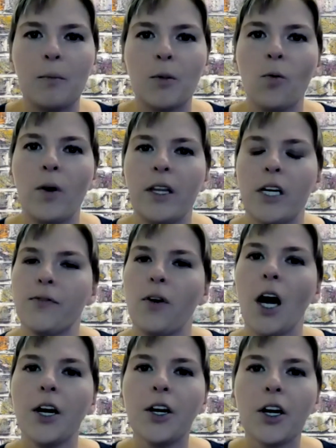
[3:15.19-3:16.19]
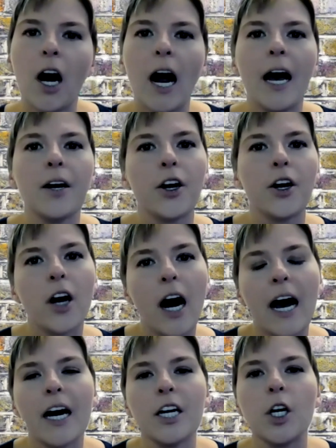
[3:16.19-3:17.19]
whether it's for undergrad or
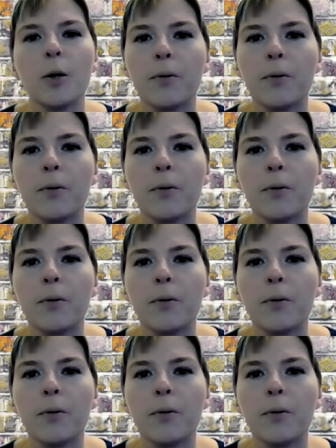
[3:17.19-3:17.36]
grad or